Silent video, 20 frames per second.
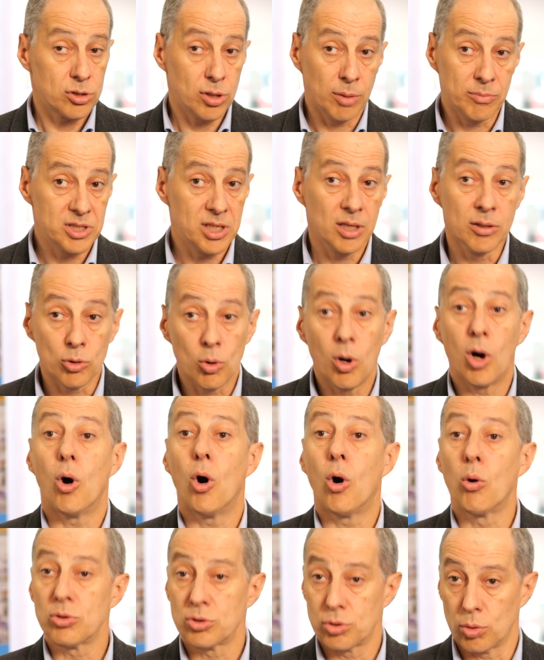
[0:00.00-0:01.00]
something
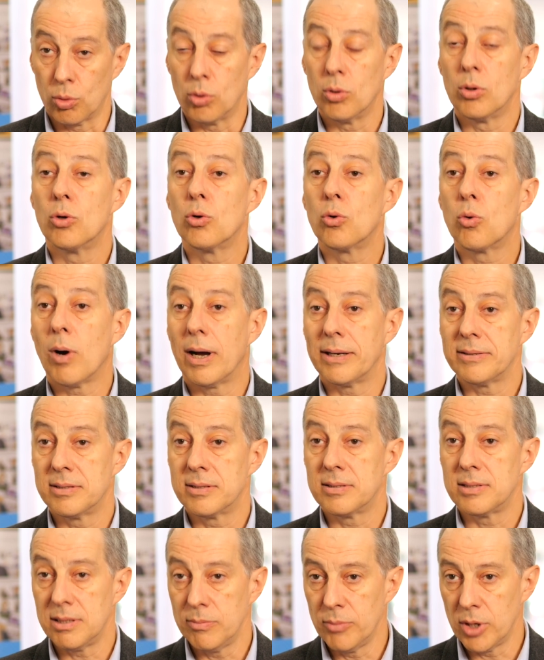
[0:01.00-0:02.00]
also quite
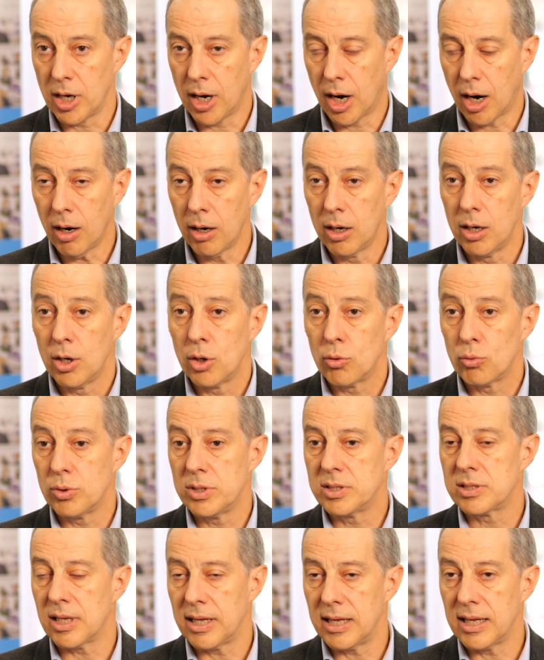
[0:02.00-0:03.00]
similar,
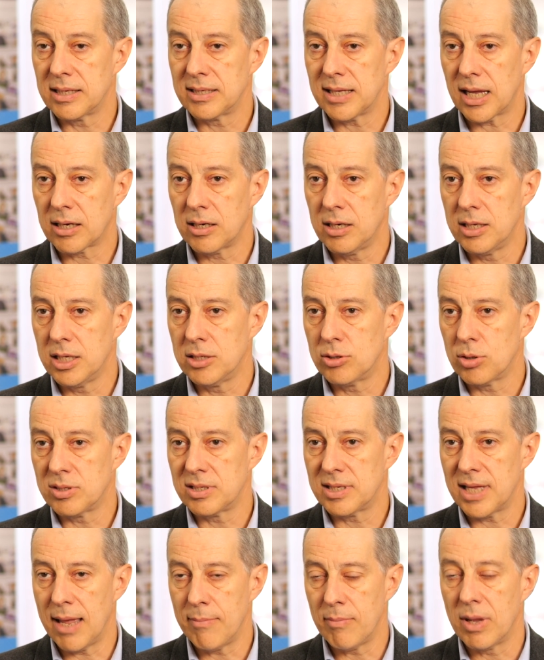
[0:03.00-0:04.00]
with exactly the
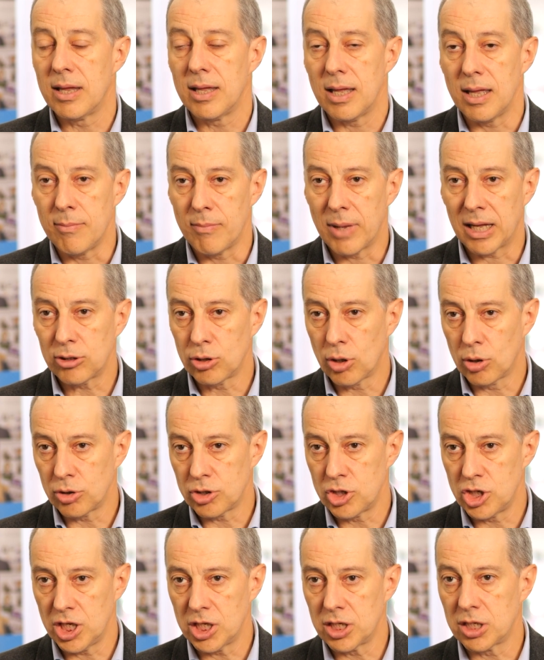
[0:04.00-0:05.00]
same
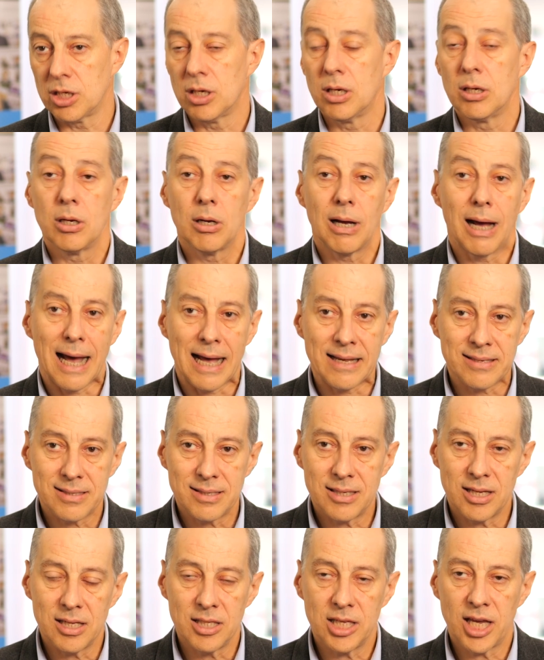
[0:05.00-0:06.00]
hematologic
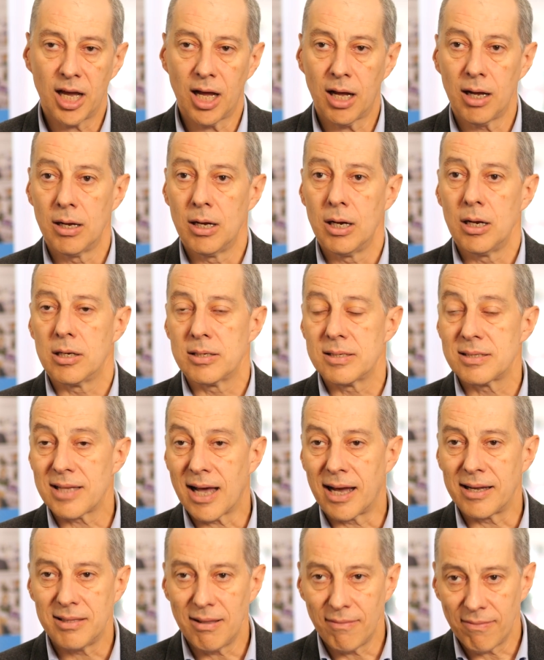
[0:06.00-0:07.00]
asthenia
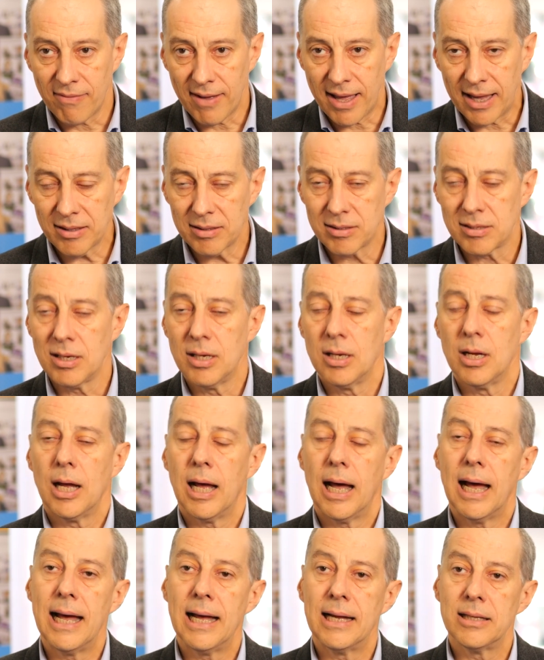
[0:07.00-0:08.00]
side effect,
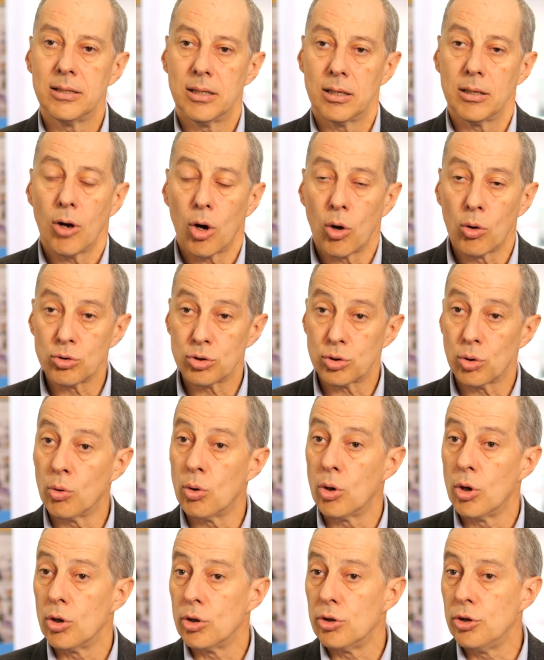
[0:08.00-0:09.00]
and also
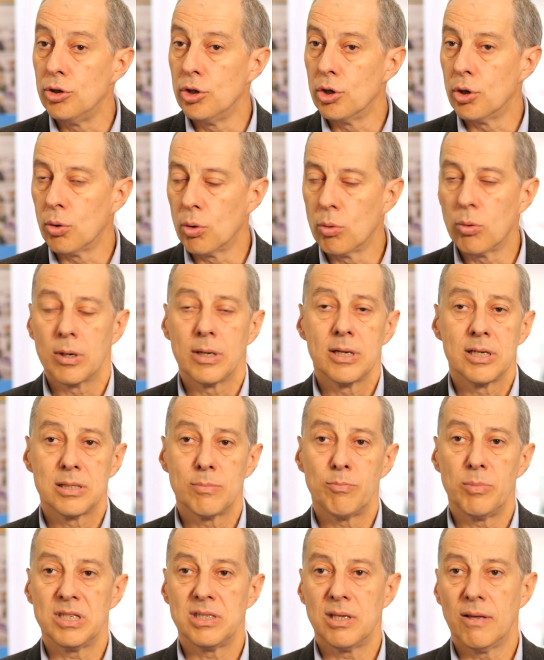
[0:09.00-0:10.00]
no
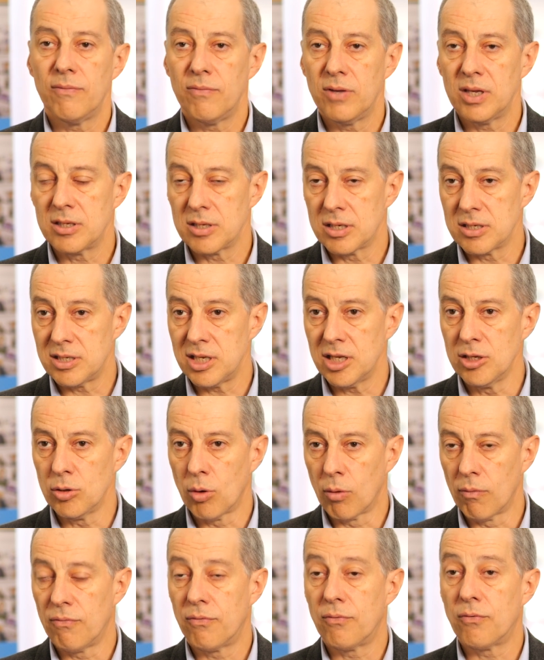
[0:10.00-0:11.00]
specific
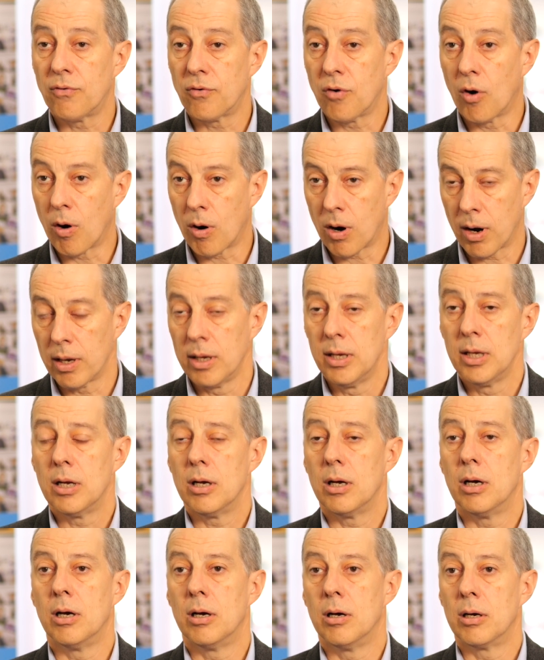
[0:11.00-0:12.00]
signal for
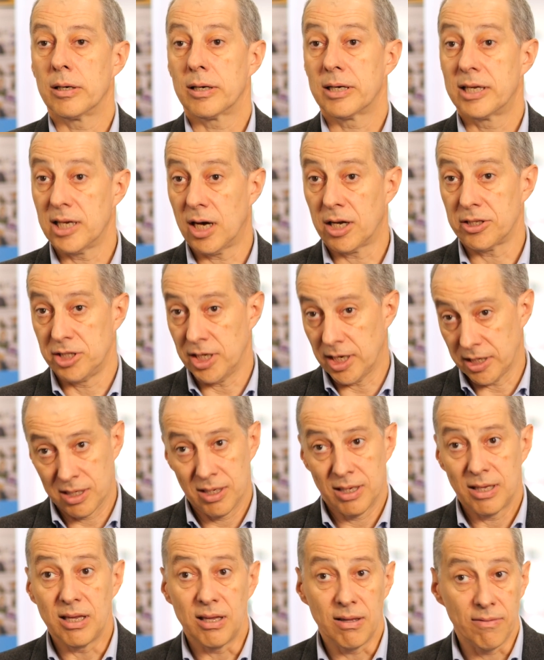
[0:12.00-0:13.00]
uh,
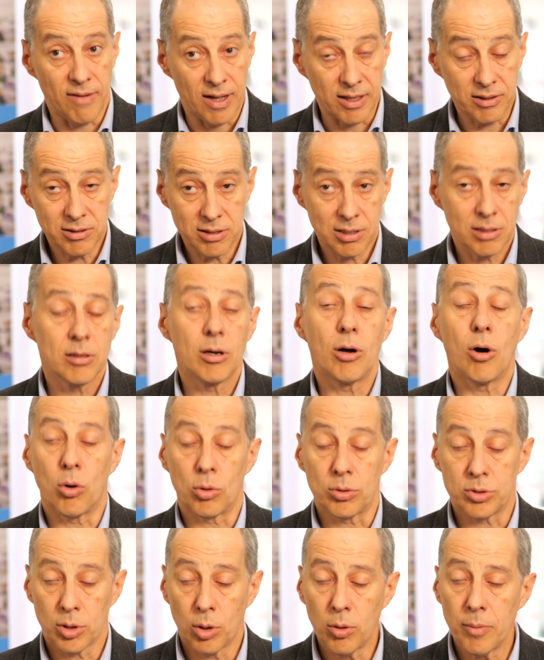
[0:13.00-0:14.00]
cardiac event
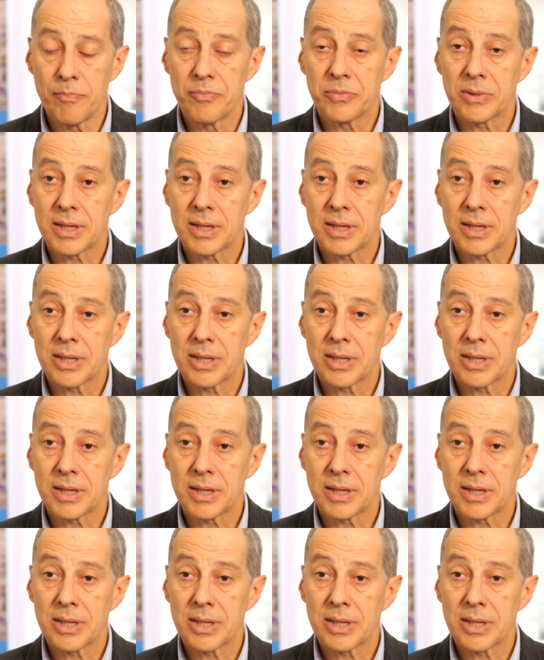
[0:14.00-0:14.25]
also.